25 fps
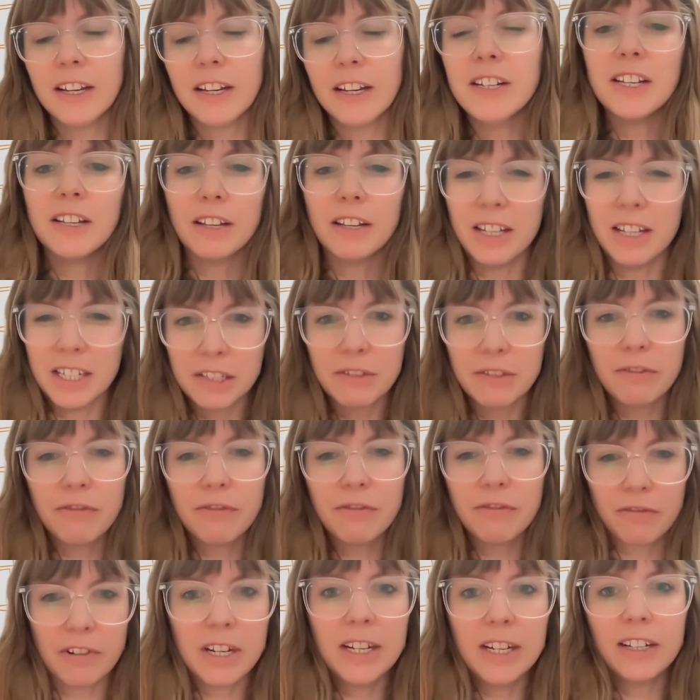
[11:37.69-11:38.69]
and it's
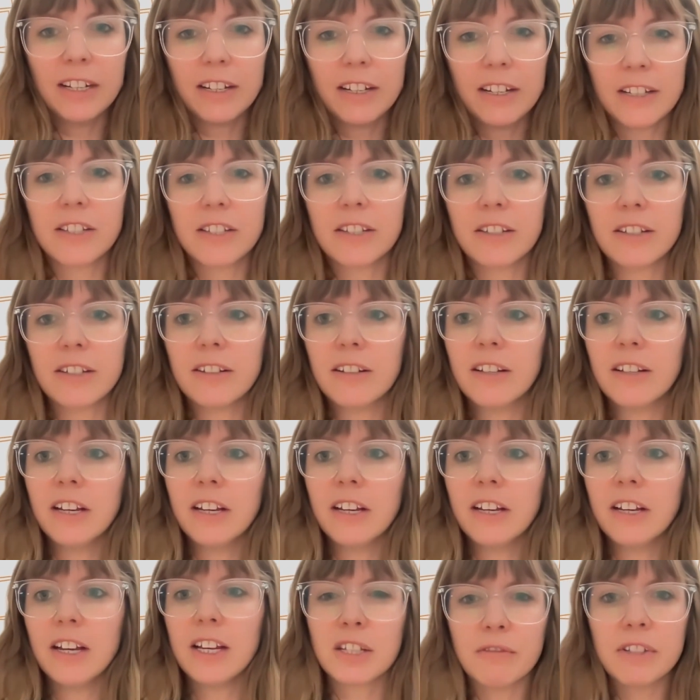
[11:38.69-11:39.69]
free as
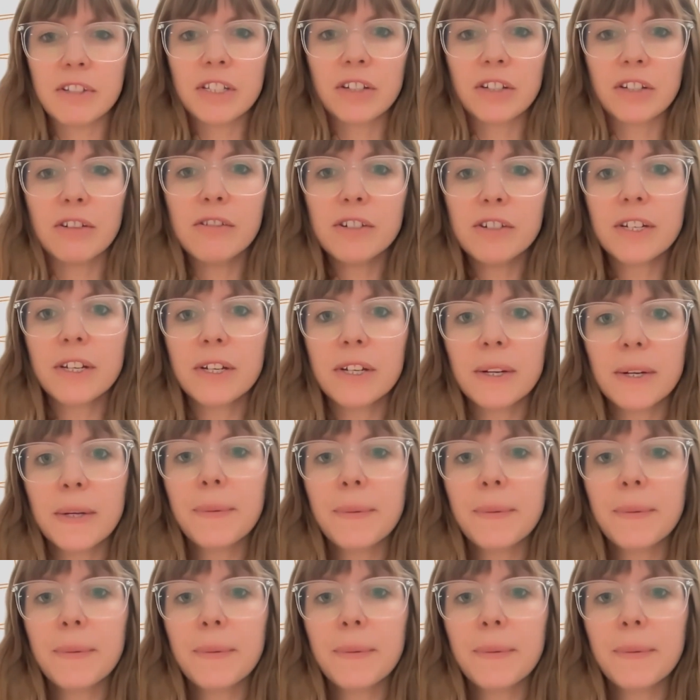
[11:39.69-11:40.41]
a result.